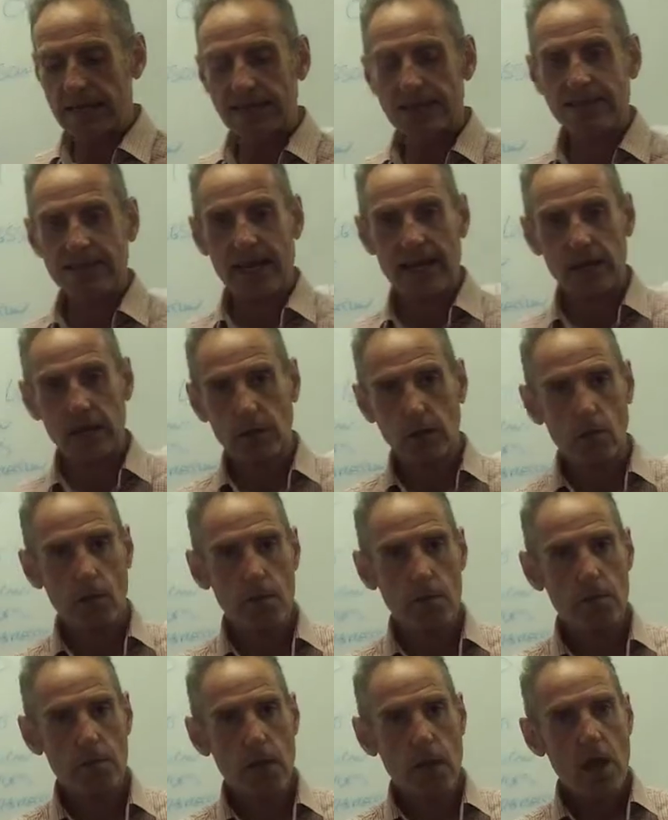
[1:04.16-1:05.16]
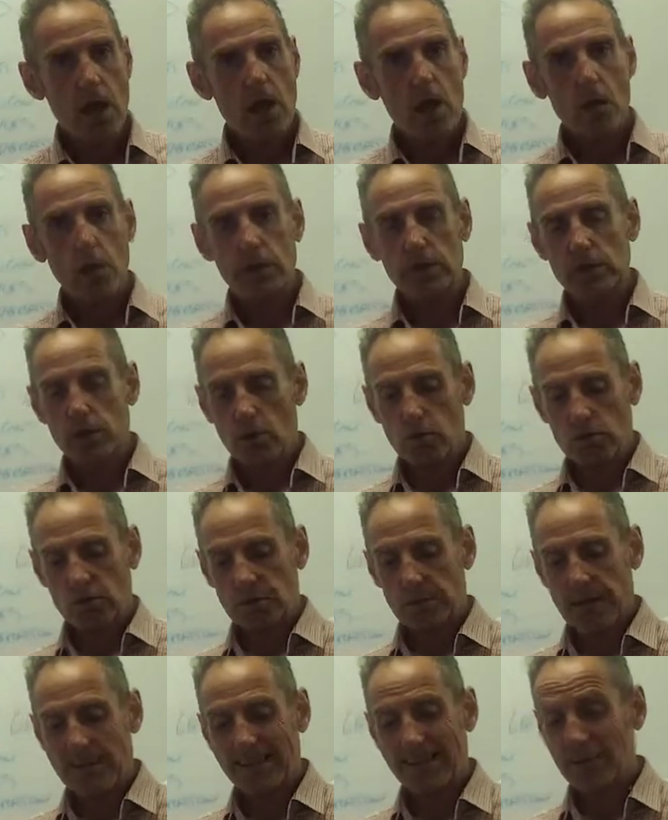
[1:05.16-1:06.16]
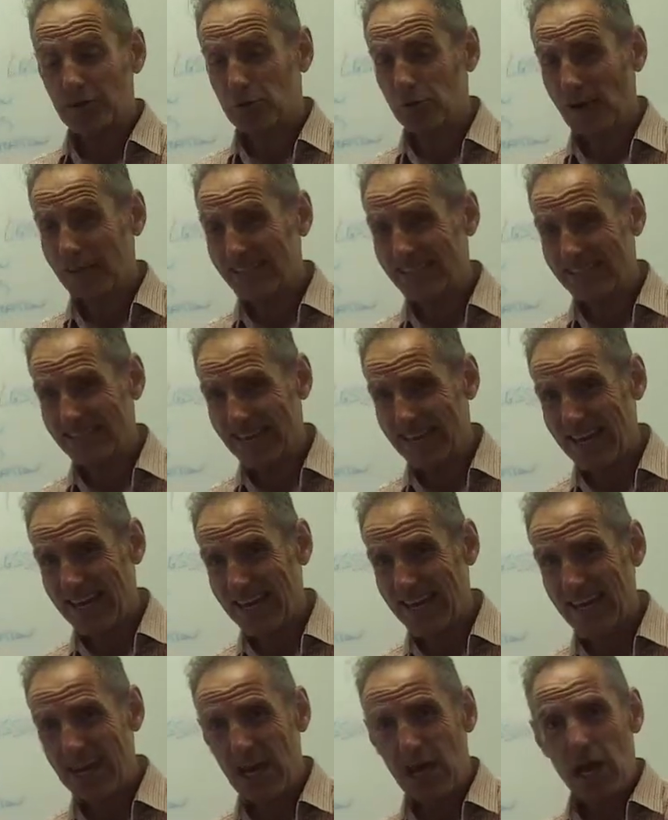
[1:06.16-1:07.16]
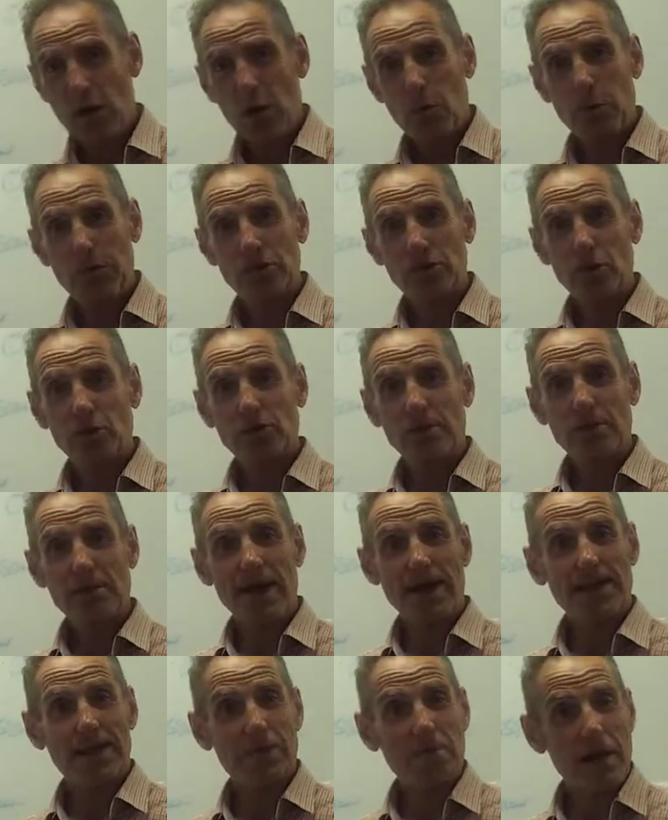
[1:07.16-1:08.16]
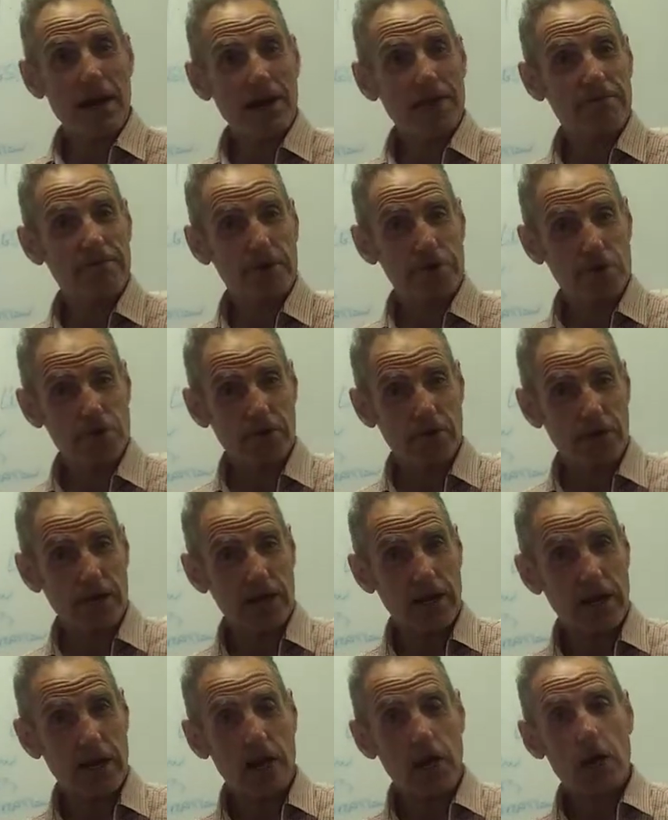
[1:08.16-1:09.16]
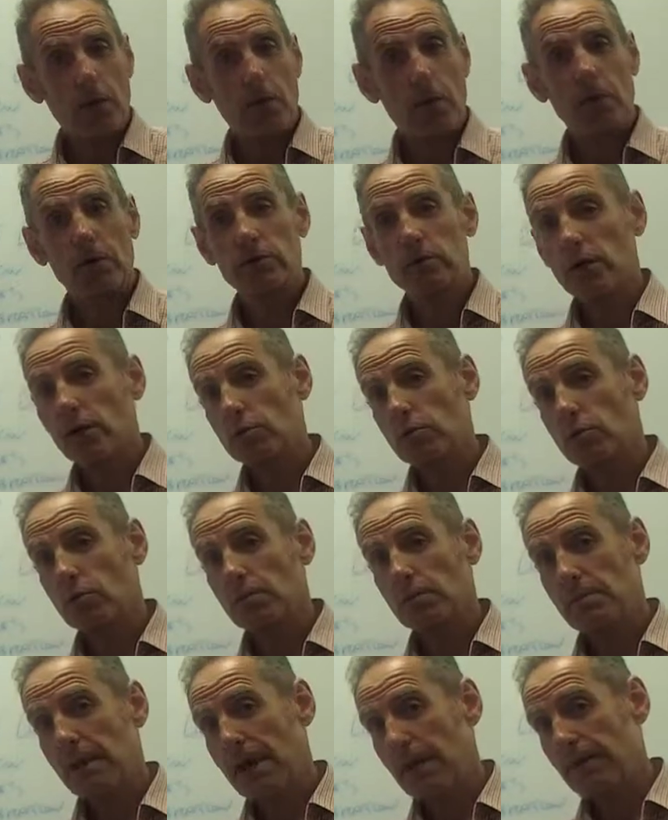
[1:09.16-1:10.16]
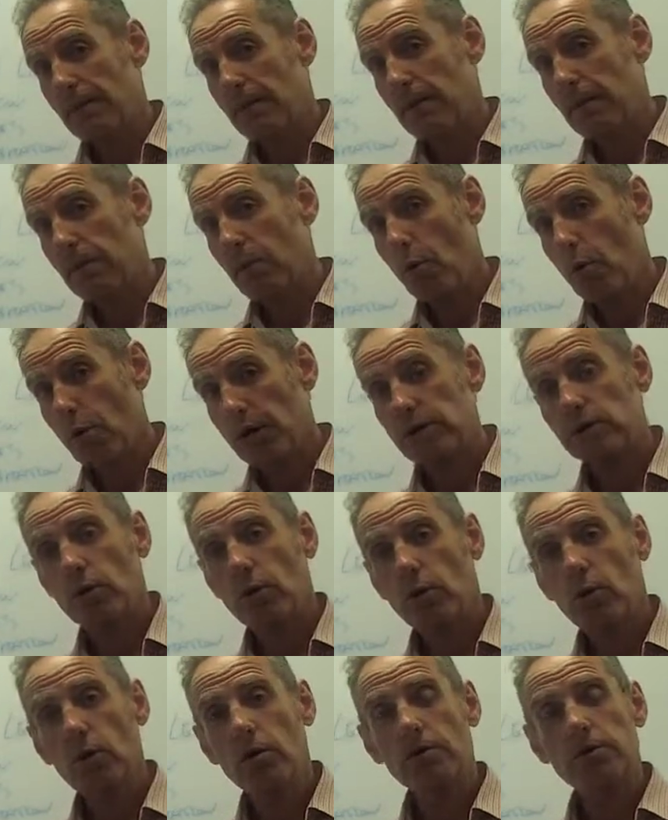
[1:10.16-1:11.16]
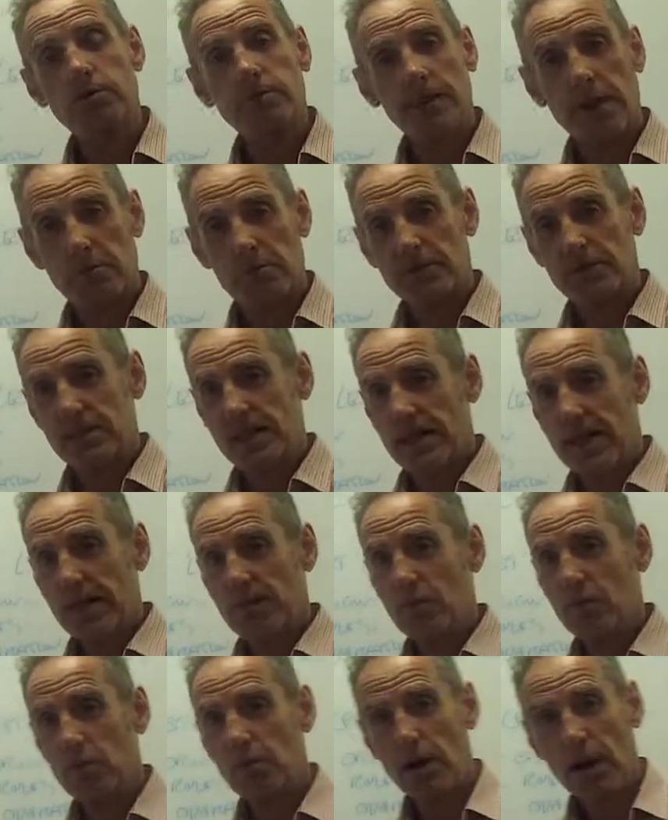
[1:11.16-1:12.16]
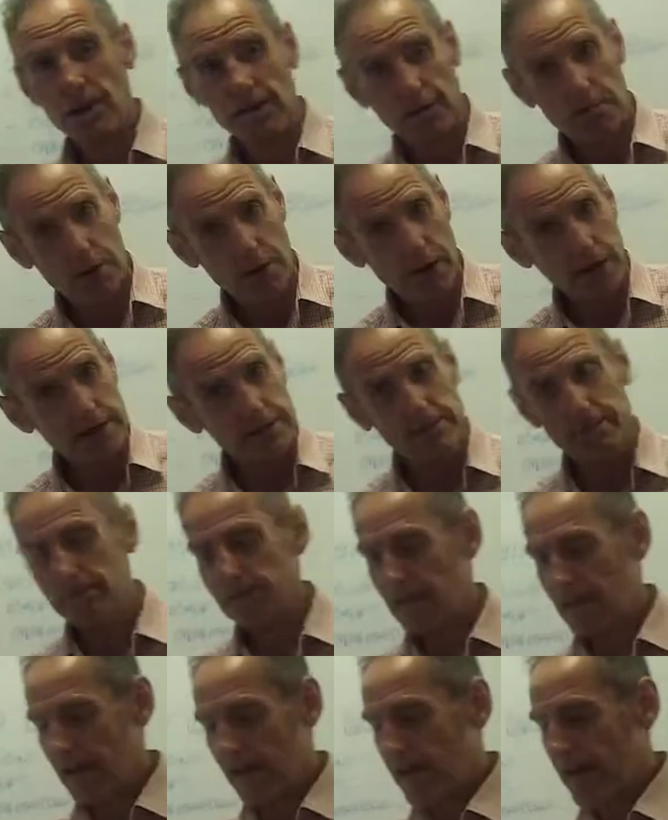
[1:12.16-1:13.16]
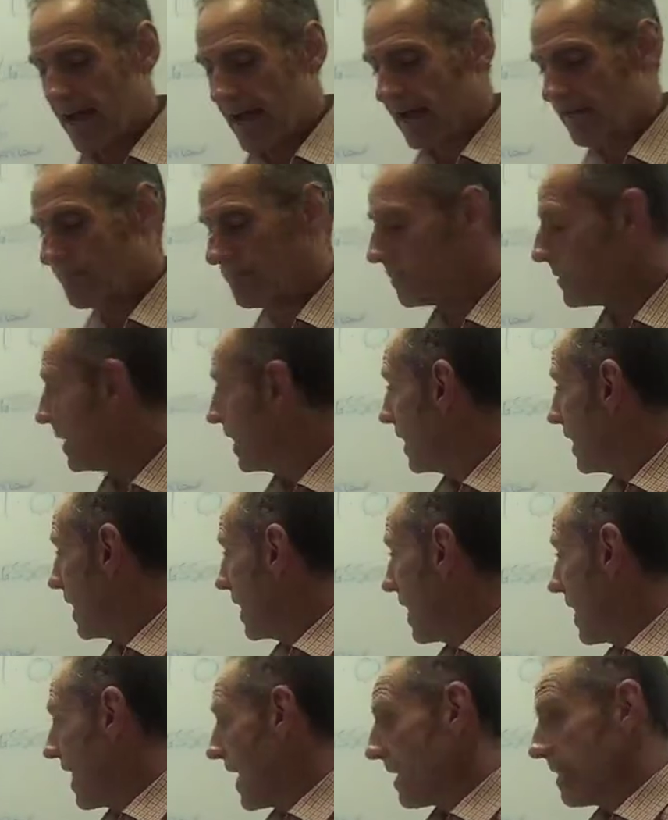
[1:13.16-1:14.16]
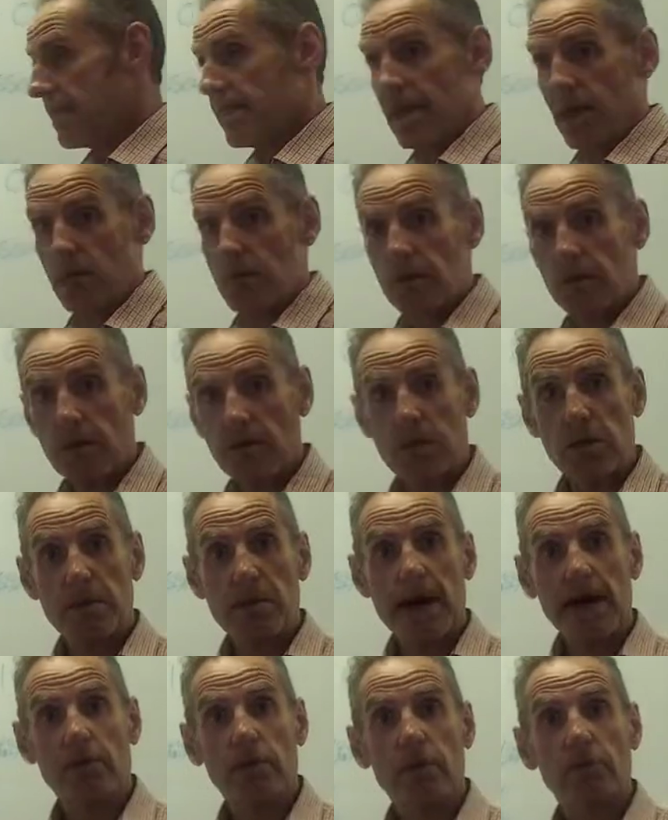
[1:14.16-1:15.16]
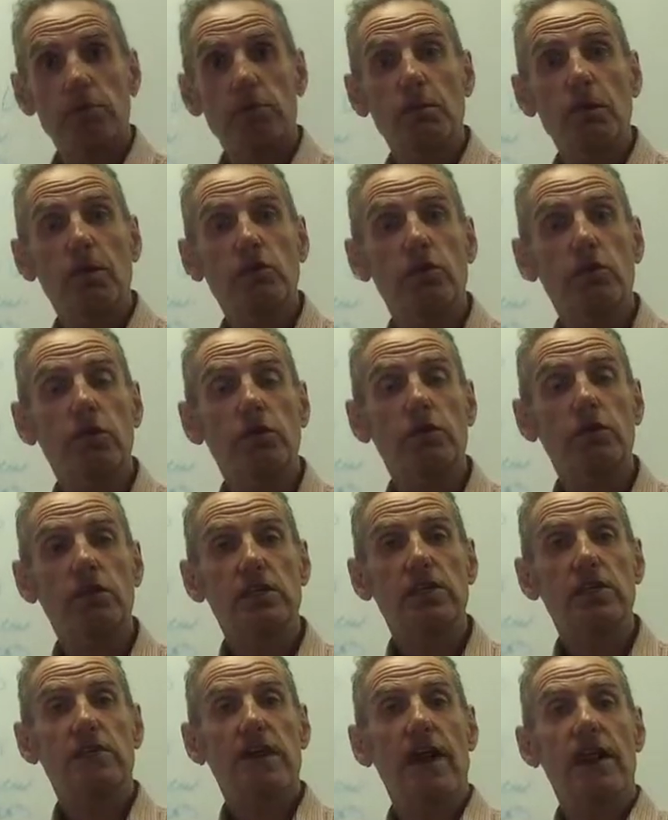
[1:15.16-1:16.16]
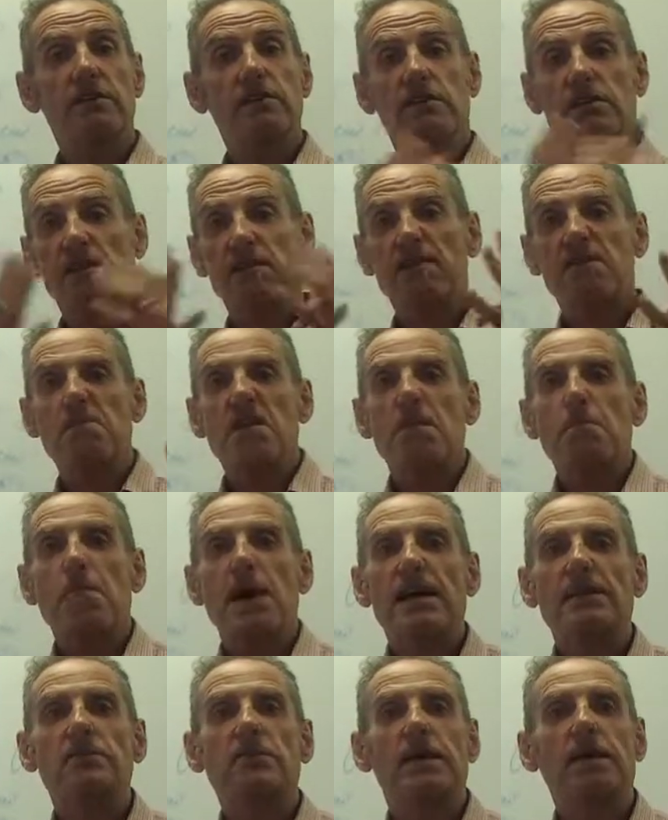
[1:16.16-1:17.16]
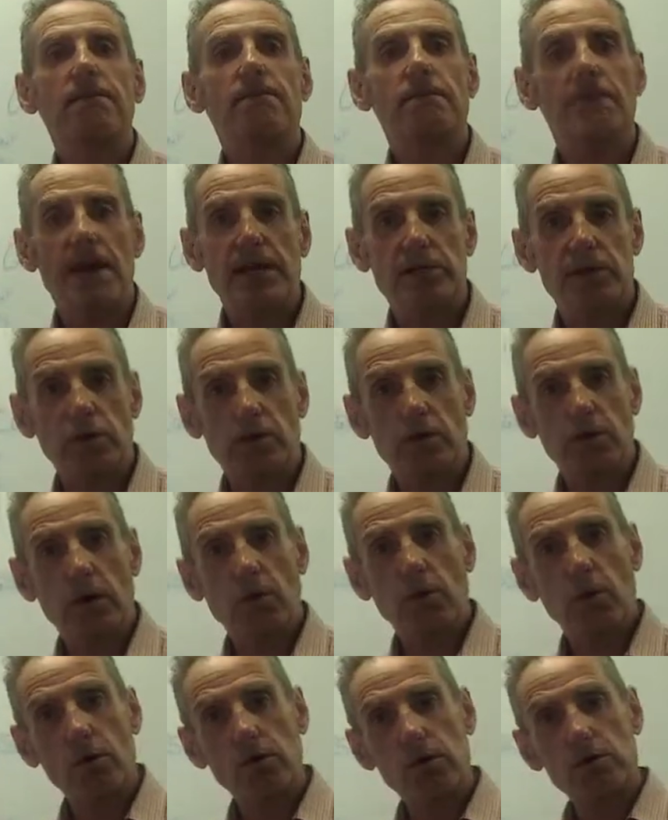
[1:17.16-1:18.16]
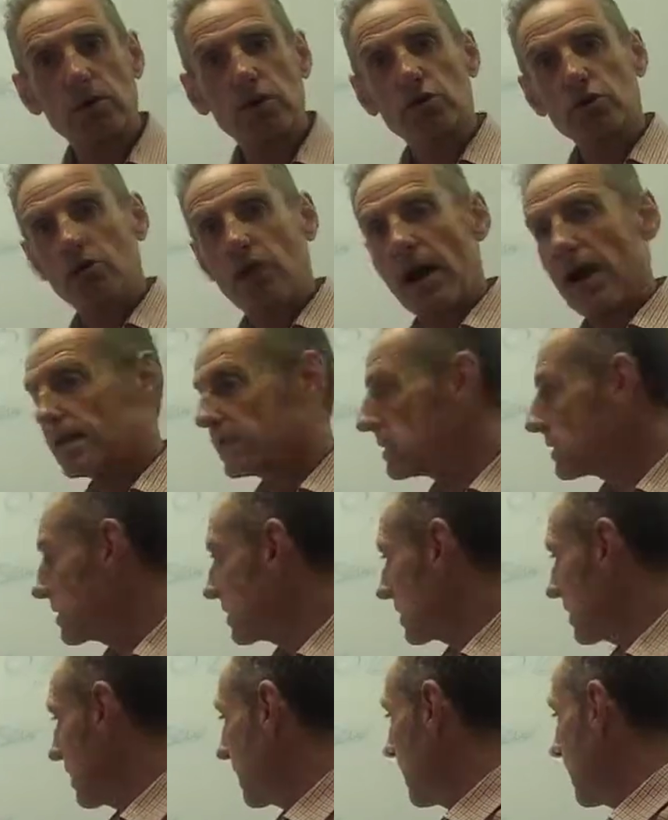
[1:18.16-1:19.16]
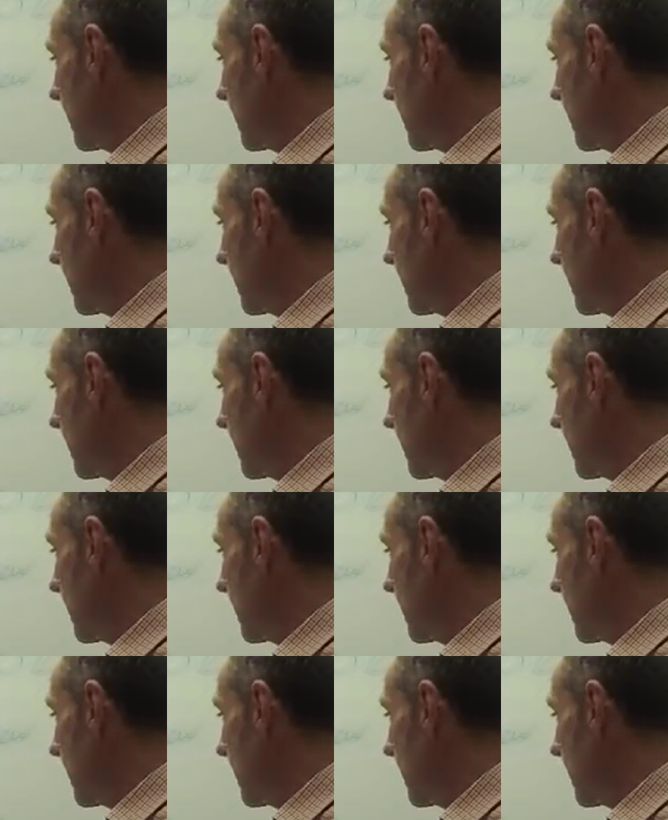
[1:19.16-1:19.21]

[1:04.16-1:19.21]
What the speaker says: settlor, we talked about the trustee, we talked about the beneficiary, we also talked about the appointor, that was the evil brother Brett. They were the main roles, and we also discussed the basic vessel that was the trust